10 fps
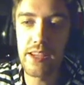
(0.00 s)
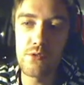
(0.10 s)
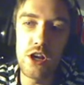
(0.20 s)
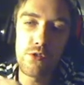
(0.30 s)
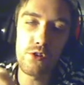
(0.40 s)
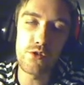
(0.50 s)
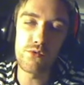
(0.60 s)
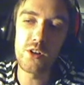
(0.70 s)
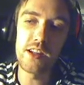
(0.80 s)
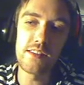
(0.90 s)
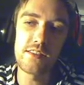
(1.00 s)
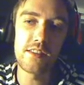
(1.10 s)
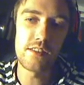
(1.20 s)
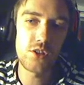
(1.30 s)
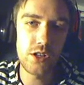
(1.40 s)
Aeral of the Void, and then
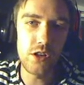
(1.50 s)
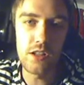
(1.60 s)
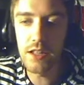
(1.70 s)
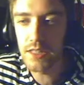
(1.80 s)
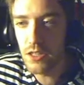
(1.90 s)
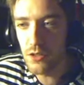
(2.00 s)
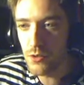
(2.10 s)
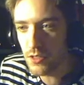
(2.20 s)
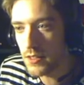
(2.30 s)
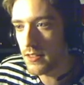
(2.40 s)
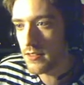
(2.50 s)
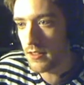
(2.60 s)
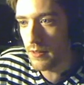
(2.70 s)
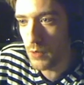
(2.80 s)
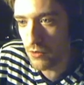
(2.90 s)
try to unlock the others and get uh,
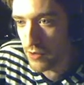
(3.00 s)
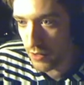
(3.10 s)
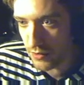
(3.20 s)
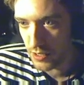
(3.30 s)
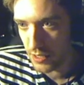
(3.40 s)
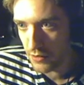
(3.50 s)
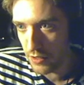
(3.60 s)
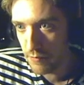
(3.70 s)
more variety later on.